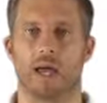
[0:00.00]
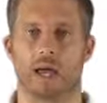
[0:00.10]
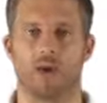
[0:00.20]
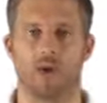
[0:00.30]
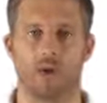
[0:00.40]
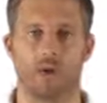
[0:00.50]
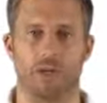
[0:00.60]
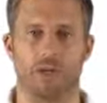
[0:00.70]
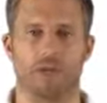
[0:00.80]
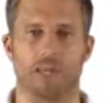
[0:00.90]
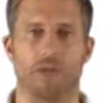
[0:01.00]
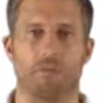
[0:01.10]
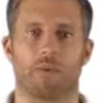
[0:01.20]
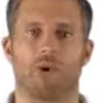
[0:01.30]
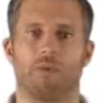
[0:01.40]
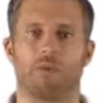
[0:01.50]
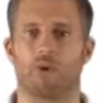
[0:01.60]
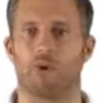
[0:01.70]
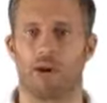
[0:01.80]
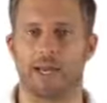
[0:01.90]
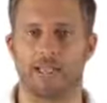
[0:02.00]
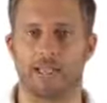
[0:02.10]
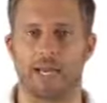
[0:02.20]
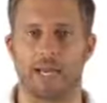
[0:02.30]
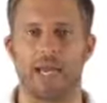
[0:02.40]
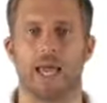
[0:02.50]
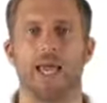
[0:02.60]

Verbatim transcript: and chromium to help the body absorb H C A,